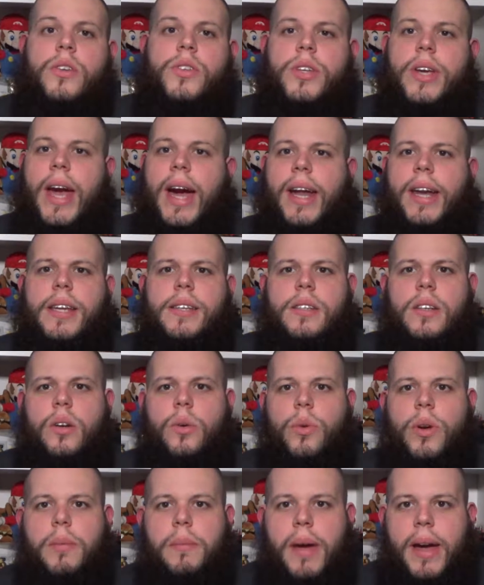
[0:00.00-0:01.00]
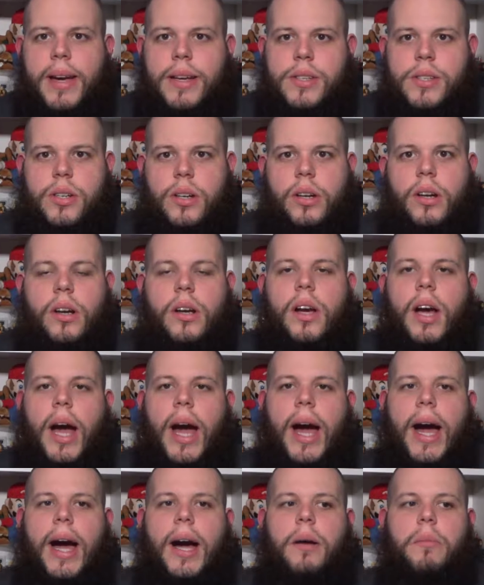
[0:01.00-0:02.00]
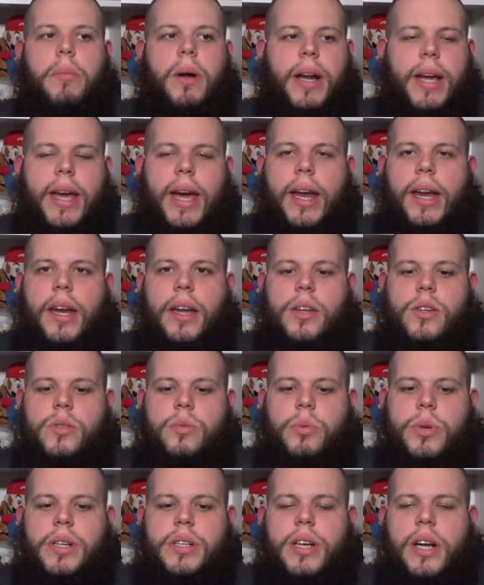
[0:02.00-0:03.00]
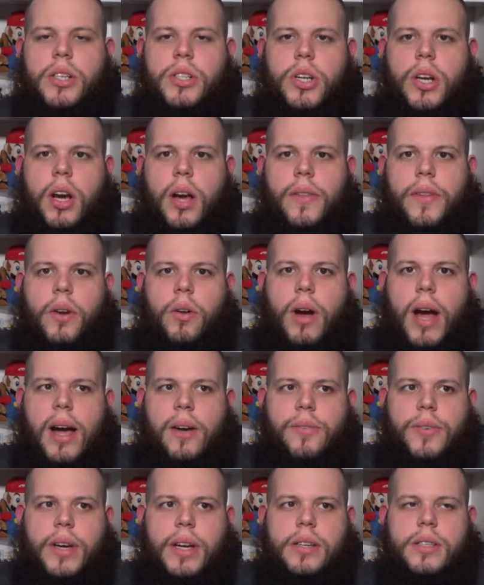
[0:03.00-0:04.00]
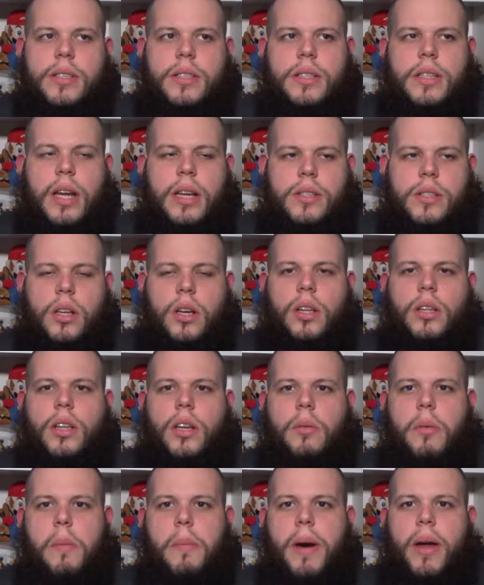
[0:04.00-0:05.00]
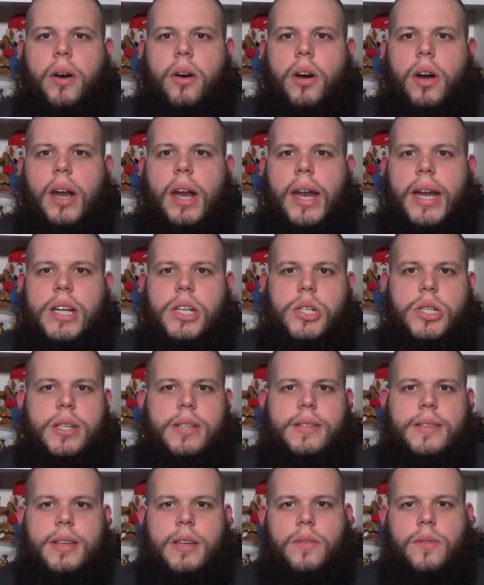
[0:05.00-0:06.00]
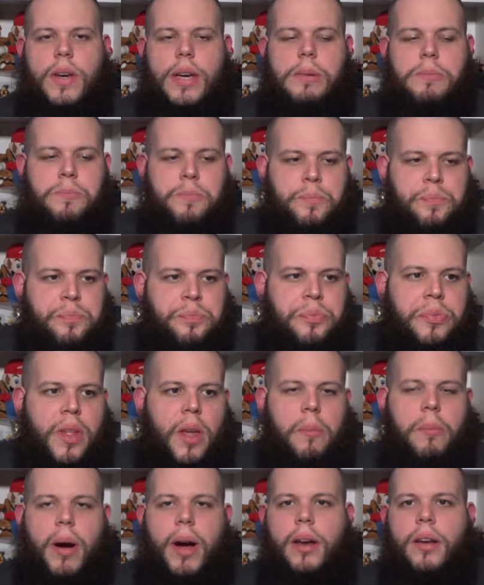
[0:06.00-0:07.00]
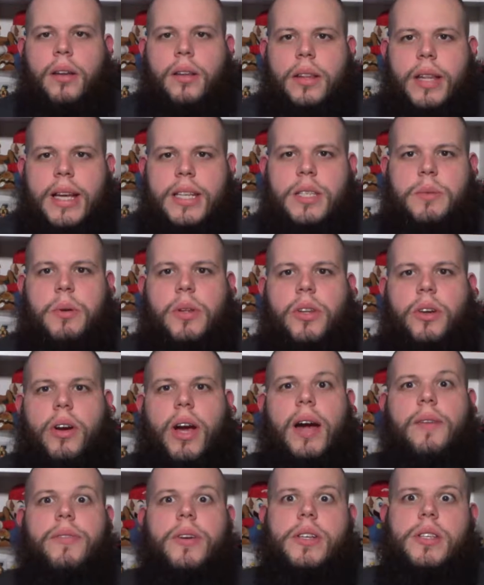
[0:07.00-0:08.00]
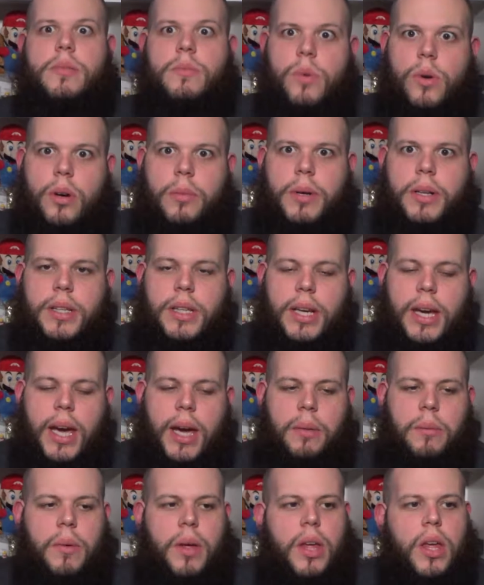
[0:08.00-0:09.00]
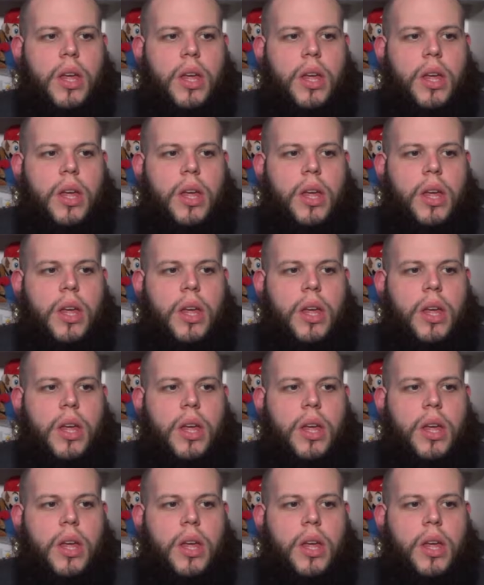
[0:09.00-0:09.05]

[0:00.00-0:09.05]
So yeah, it isn't a remaster, but again, it is retouching on the graphics. It does look a little bit better on an HD TV, but less about the graphics and more about the game.